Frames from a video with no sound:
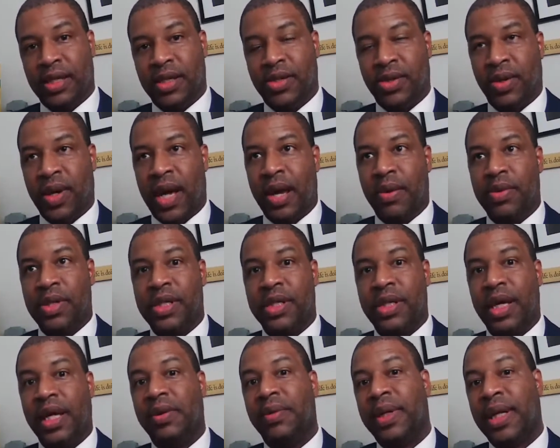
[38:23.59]
So I was
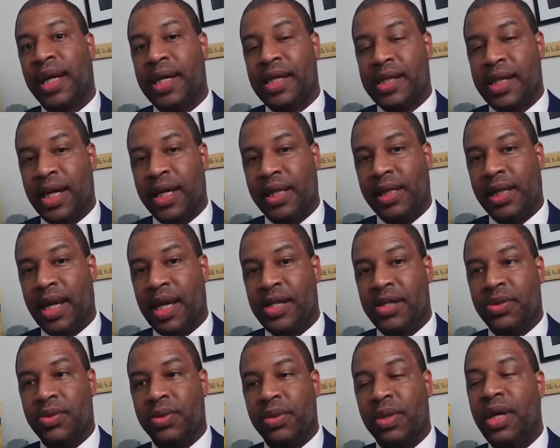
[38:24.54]
10 when I started high
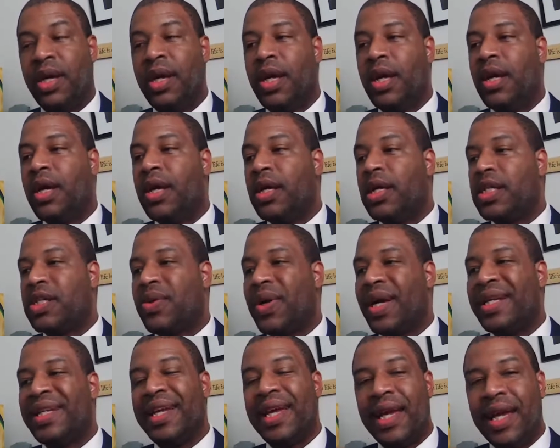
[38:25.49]
school. So
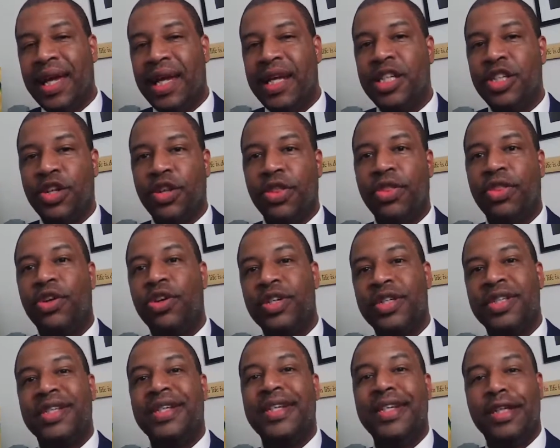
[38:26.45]
at age
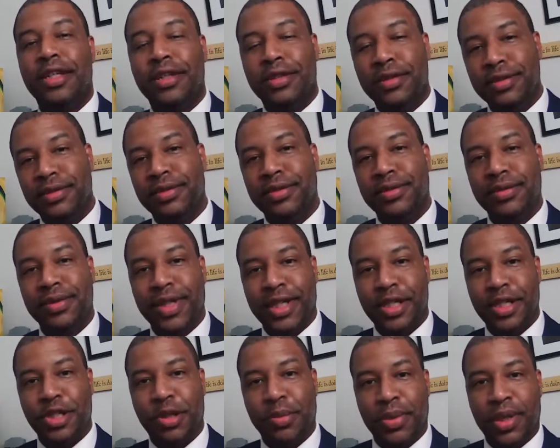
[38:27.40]
13 in
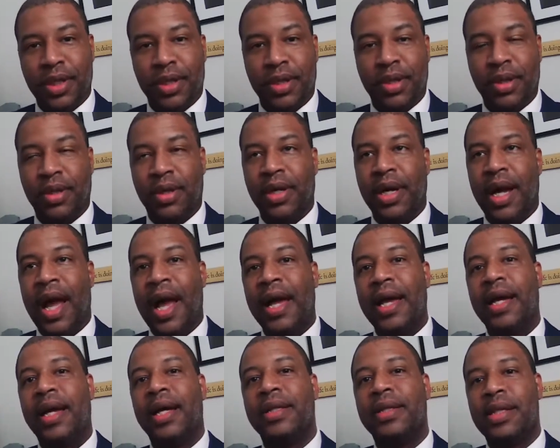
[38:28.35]
Jamaica, I
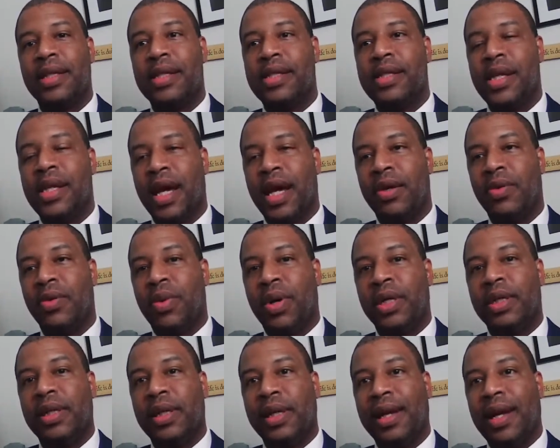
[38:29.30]
had to decide
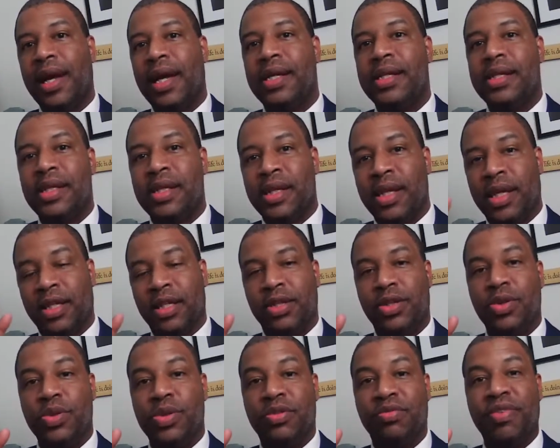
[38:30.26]
what classes. I had to
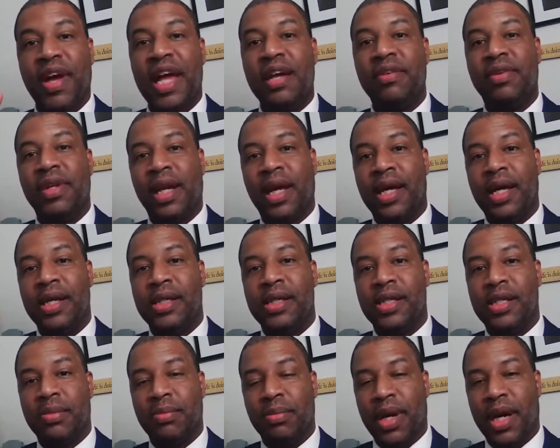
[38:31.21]
choose 5
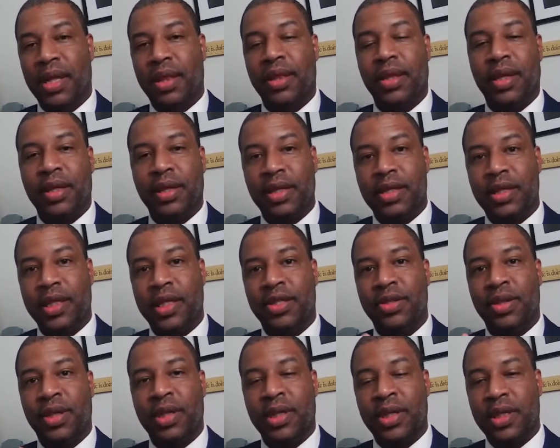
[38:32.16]
classes. Math, English
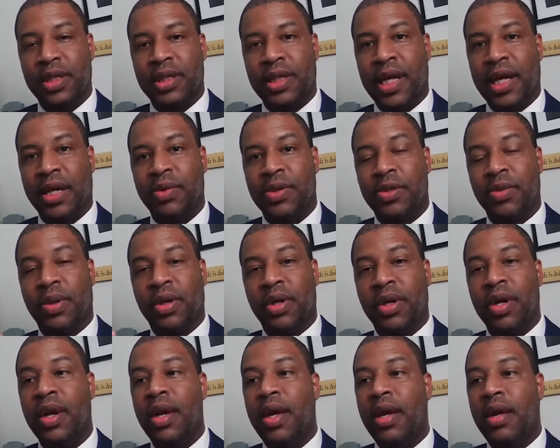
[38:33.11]
literature, and English language
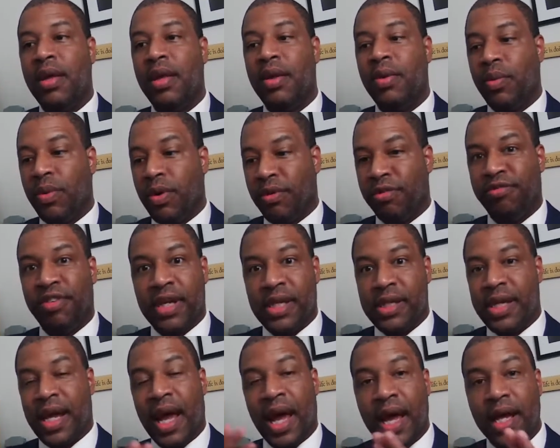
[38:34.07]
were fixed.
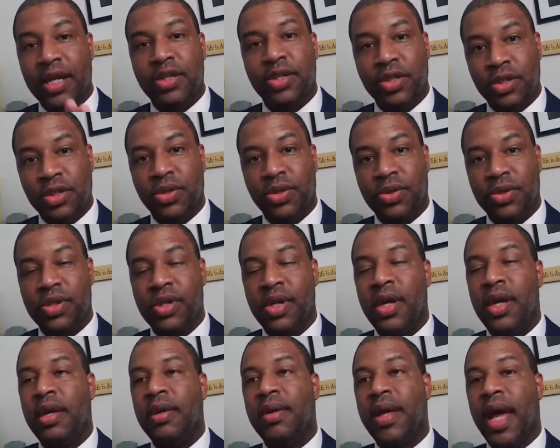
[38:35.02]
I had to do those.
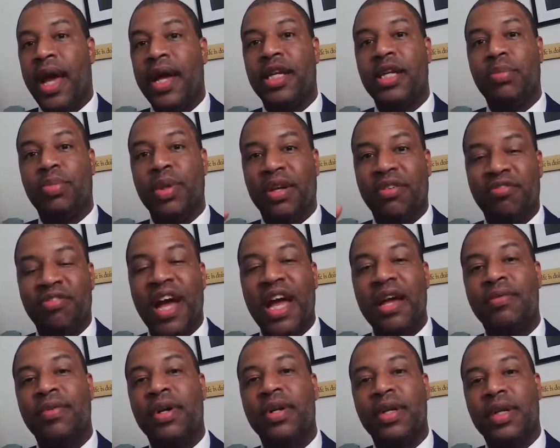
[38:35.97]
I had to pick
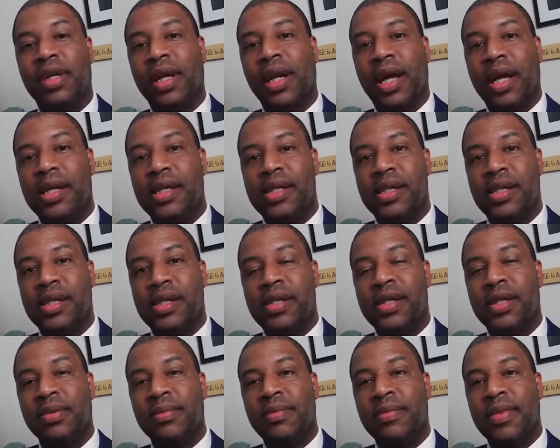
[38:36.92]
5 other classes
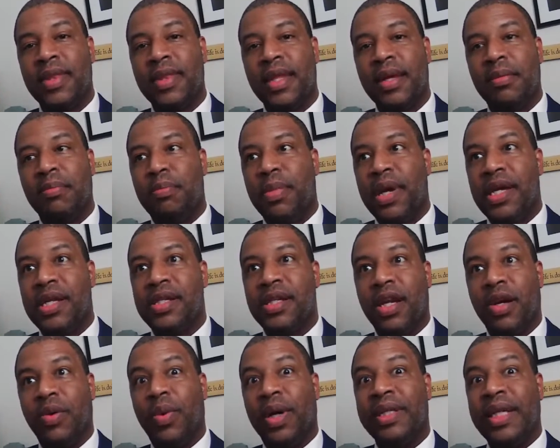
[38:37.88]
based
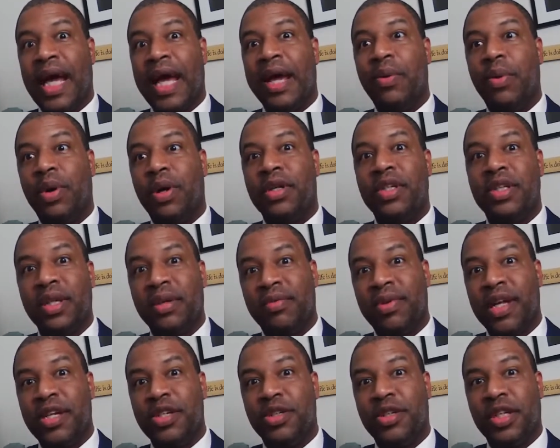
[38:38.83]
on what I want to
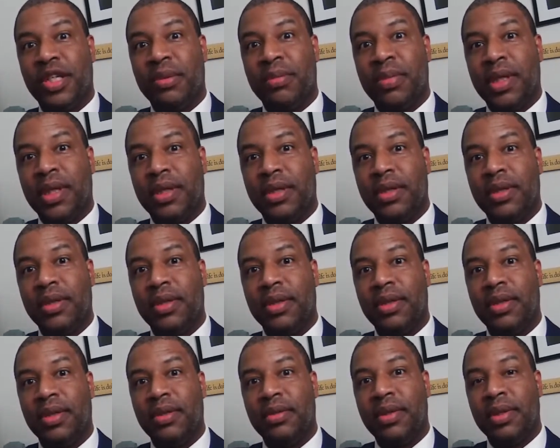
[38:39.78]
eventually be
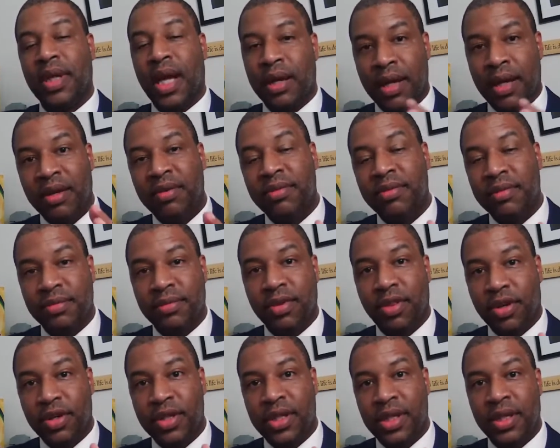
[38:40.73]
at
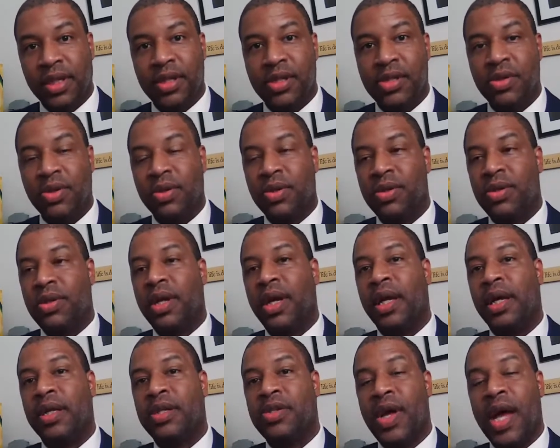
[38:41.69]
13 years old.
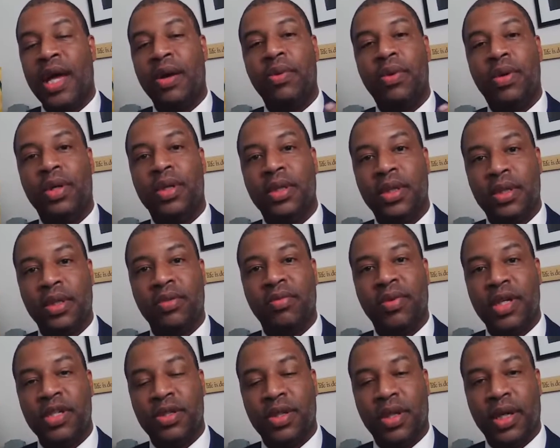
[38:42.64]
And so I wanted to
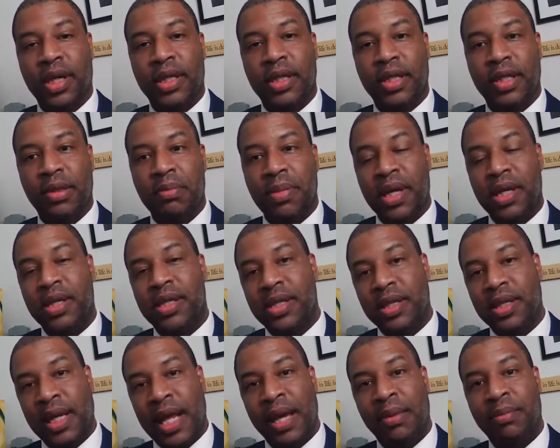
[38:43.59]
eventually get into
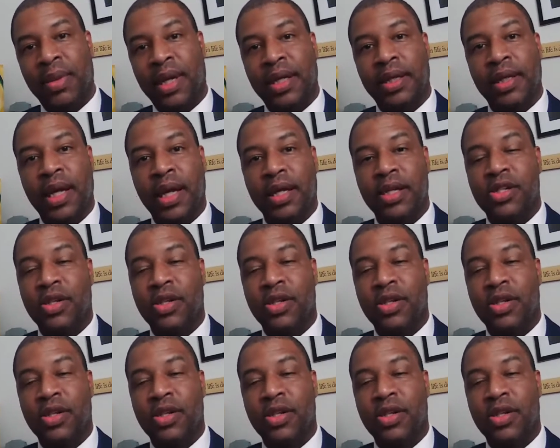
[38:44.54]
medicine like my dad.